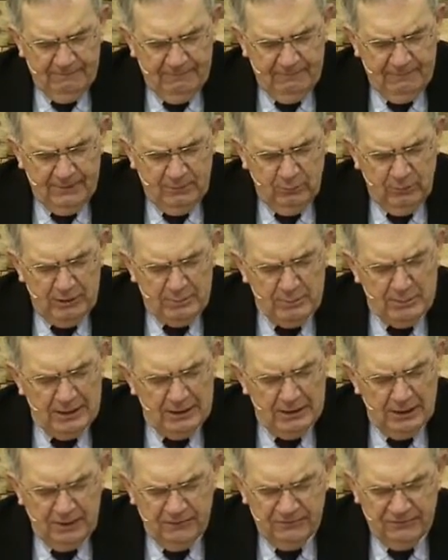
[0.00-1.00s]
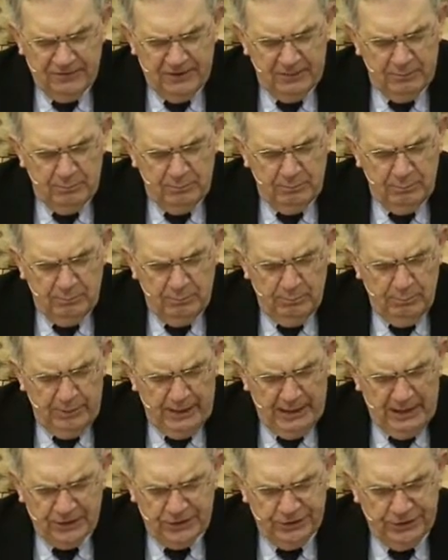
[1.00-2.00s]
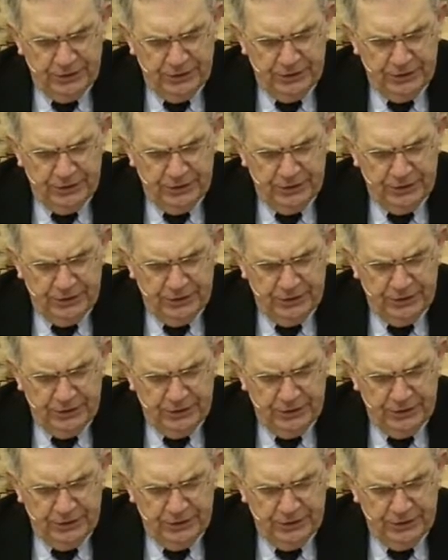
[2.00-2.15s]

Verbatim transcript: that we may love Him better,